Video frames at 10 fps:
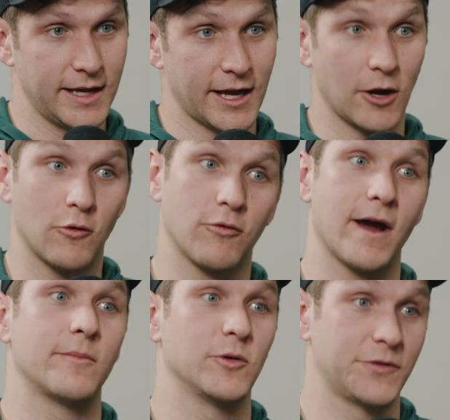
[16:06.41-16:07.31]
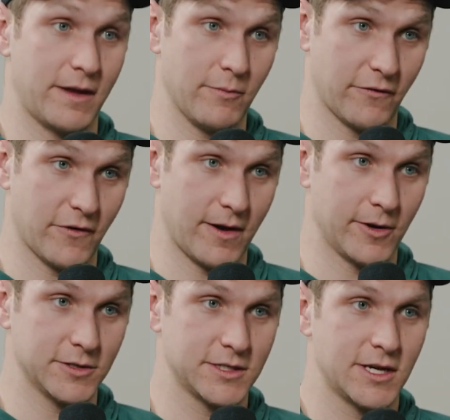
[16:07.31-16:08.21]
incredible timber
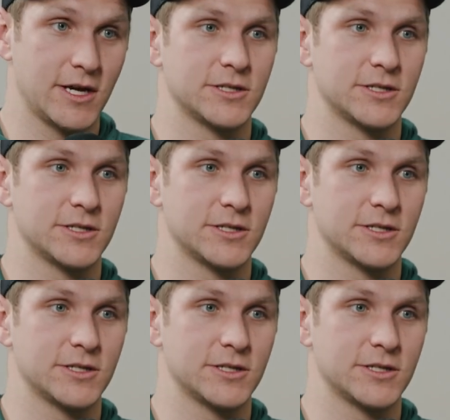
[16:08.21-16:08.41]
framers.